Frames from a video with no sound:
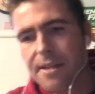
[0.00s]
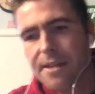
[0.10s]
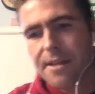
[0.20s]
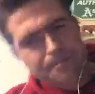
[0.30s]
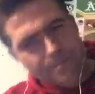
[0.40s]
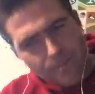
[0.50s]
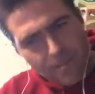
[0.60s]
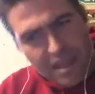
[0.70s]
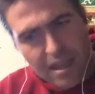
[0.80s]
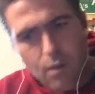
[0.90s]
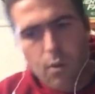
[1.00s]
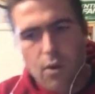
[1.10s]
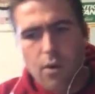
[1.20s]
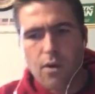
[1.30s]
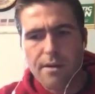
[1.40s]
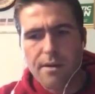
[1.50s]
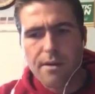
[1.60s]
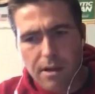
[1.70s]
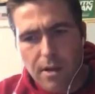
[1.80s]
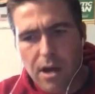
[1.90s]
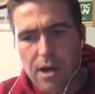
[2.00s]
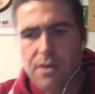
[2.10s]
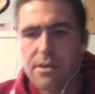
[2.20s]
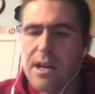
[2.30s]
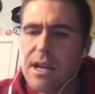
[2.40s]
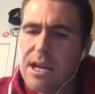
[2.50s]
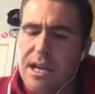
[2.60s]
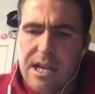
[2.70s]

and Ward and Polamalu.